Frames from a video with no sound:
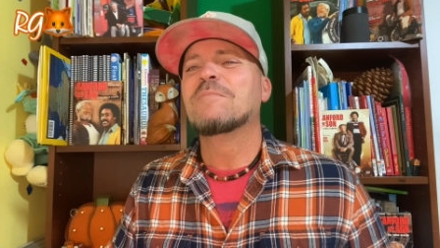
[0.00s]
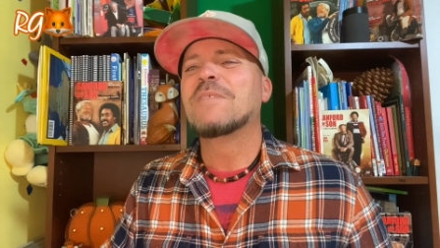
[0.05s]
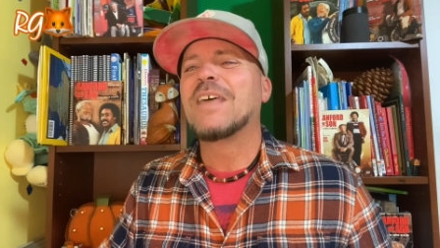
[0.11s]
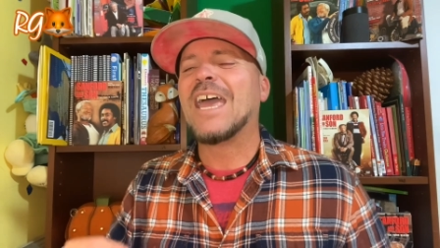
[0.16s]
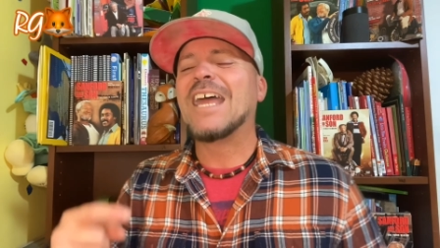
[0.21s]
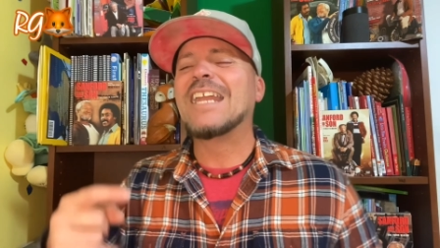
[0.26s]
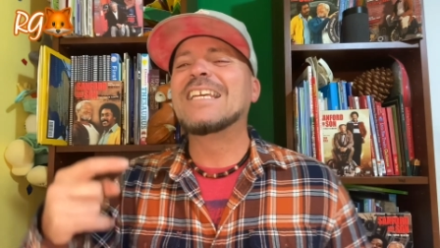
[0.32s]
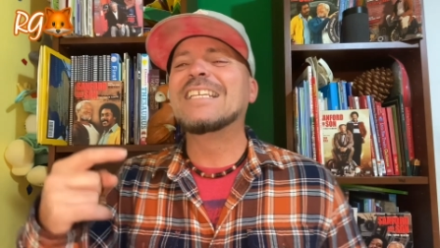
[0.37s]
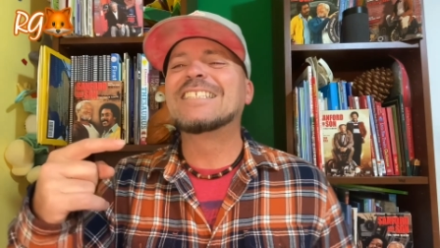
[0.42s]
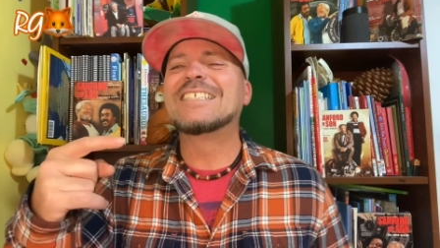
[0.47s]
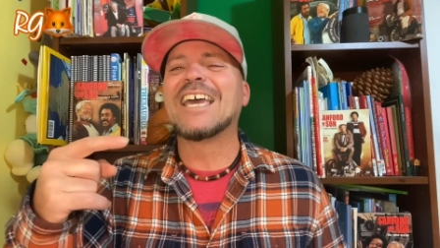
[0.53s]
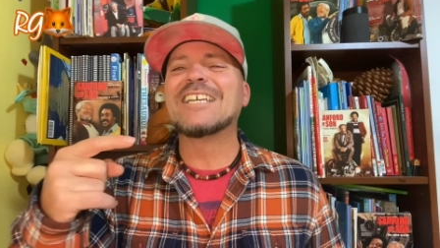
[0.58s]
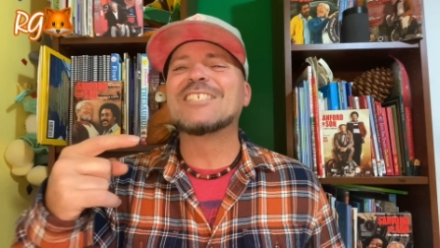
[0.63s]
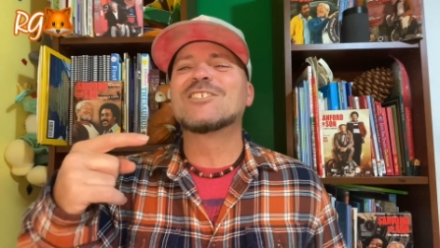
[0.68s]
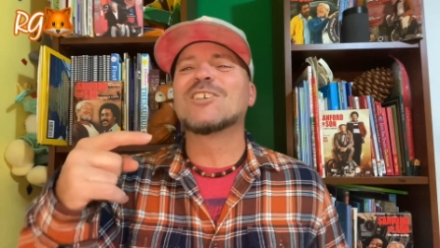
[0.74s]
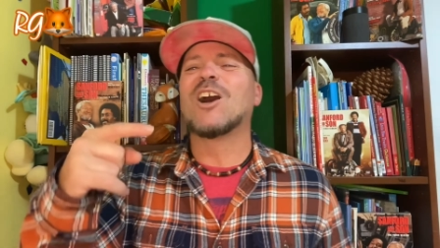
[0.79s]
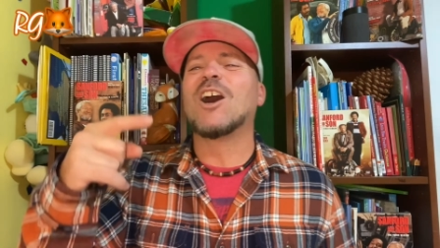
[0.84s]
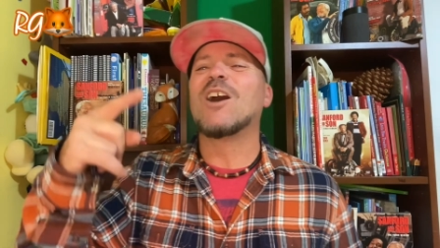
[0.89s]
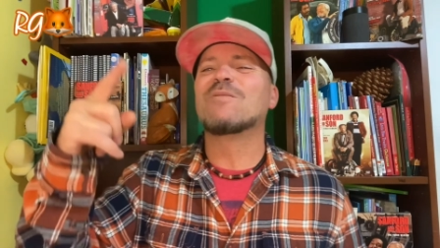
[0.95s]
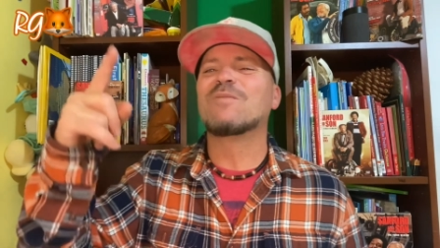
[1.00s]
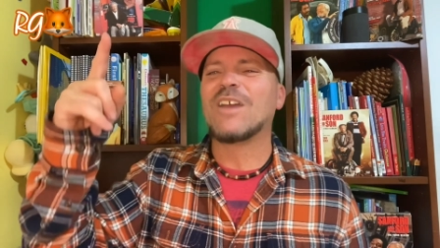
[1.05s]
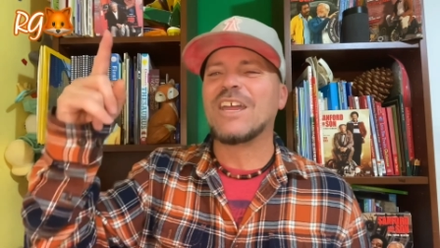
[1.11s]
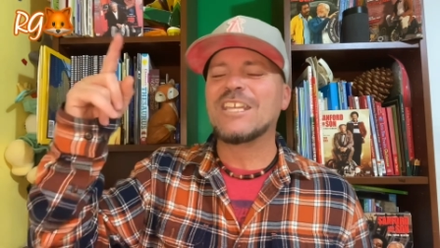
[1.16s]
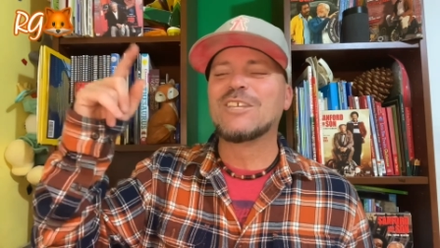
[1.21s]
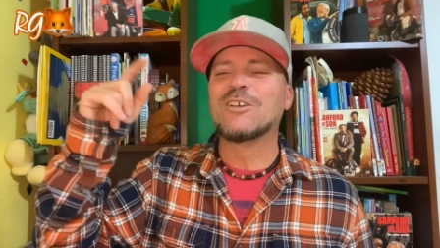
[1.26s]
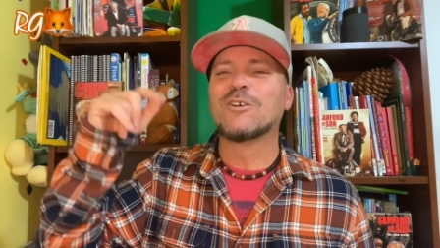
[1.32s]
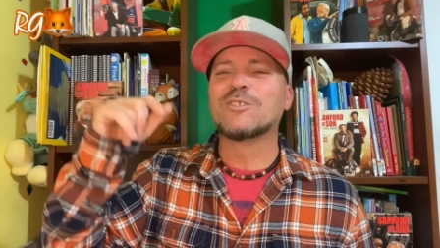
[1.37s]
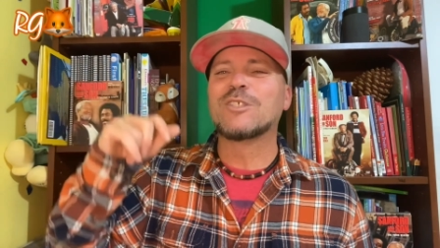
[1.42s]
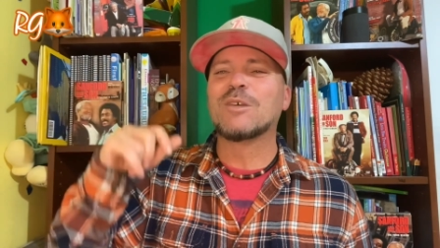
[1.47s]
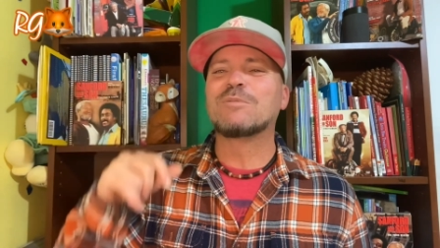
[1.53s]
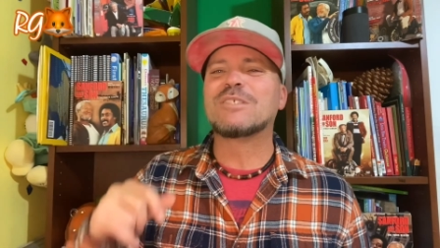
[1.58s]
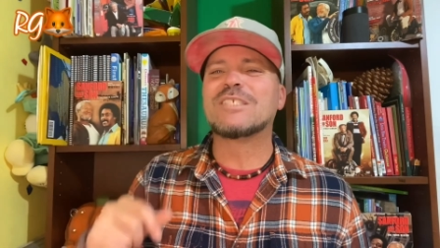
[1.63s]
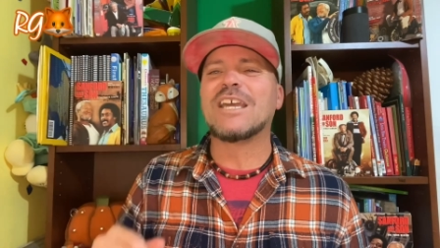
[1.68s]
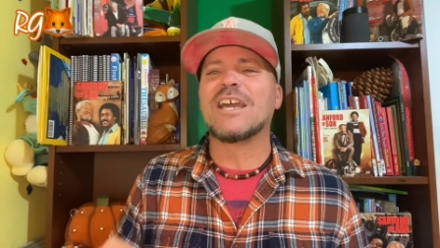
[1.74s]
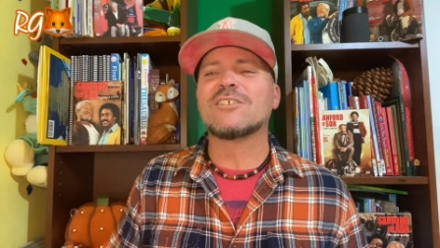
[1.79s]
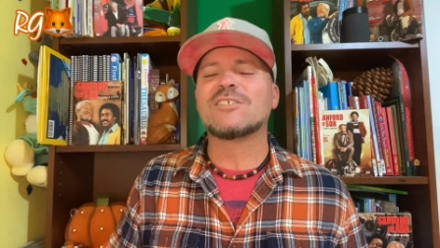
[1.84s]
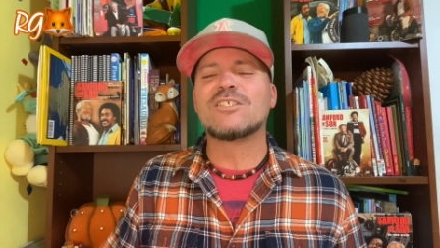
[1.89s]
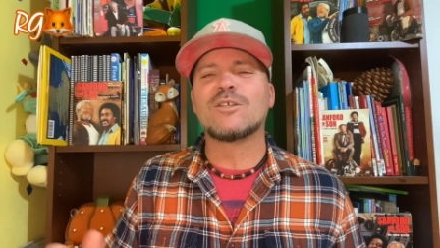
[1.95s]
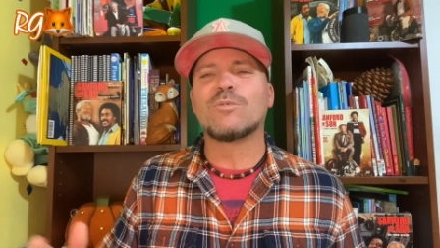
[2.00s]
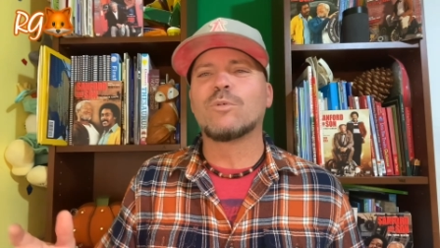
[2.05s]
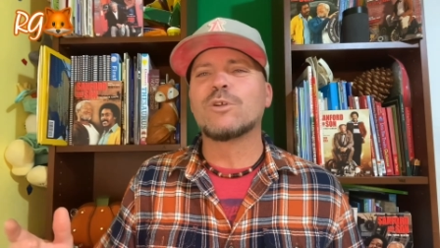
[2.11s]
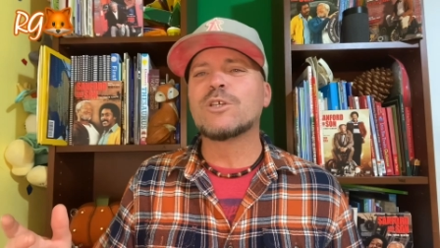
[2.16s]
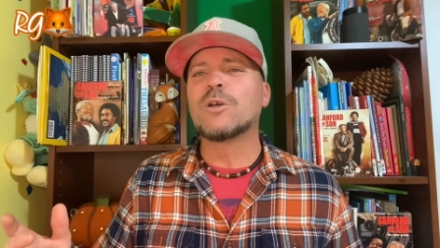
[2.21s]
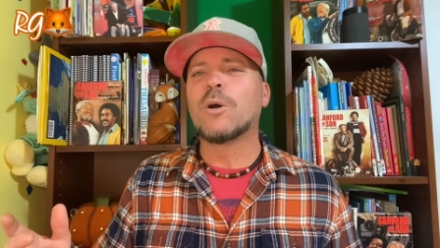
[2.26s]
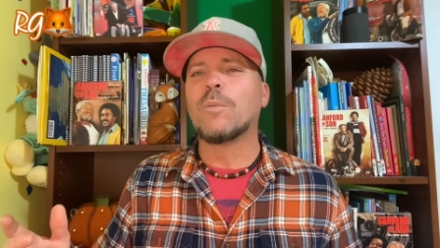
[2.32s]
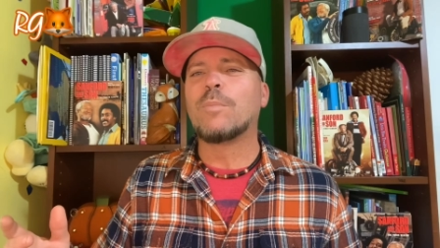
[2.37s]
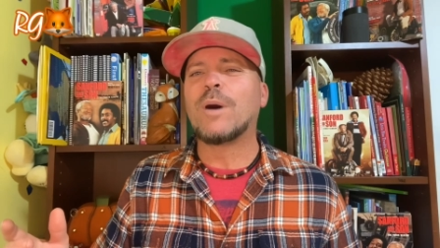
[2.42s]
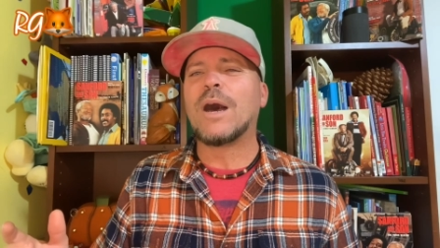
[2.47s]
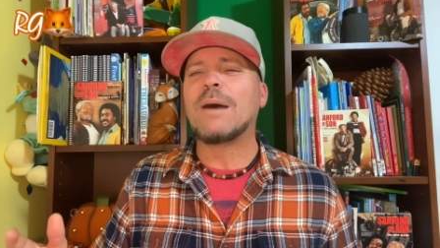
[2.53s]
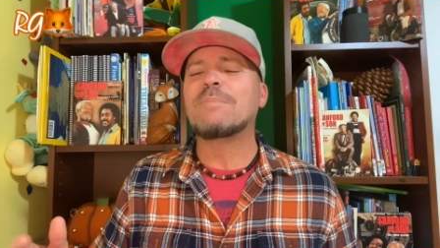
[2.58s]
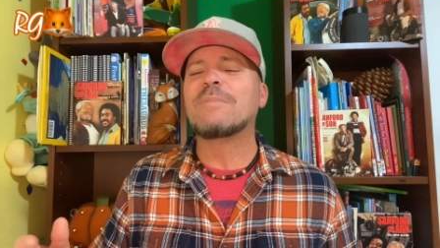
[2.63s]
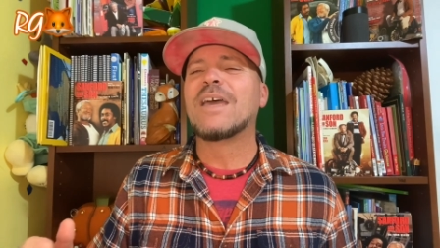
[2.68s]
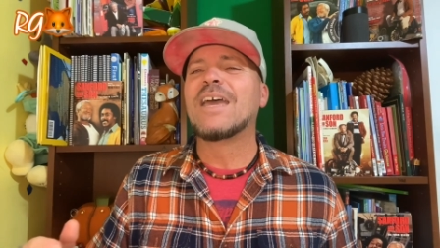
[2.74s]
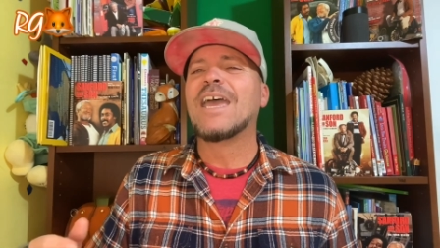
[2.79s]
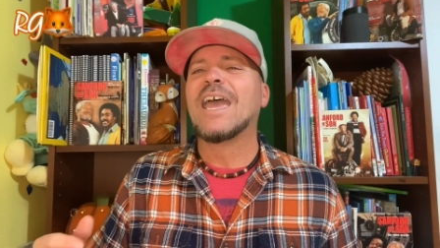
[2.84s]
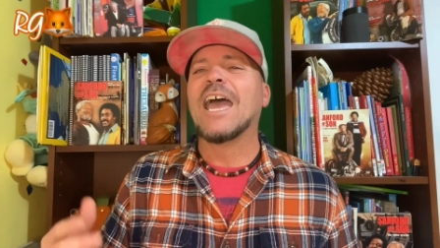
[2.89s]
And he takes off, and he goes upstairs. He said, where you going, Pop?